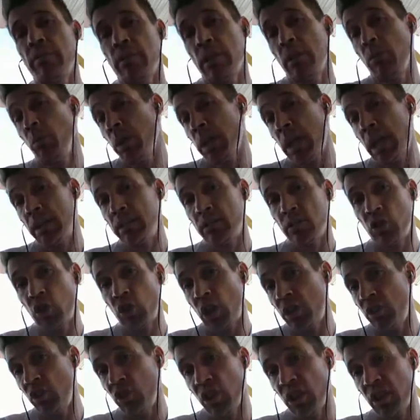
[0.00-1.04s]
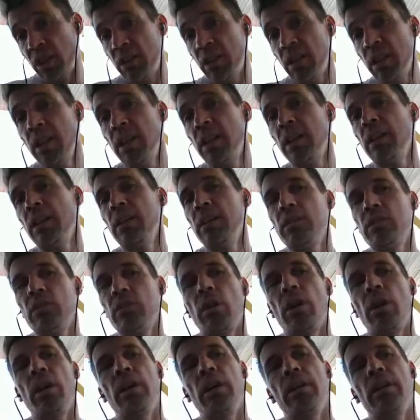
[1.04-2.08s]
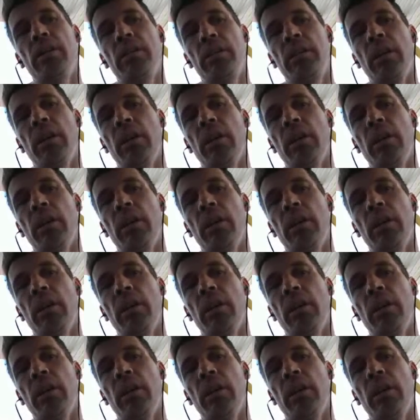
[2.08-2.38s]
everything we can to change it. So,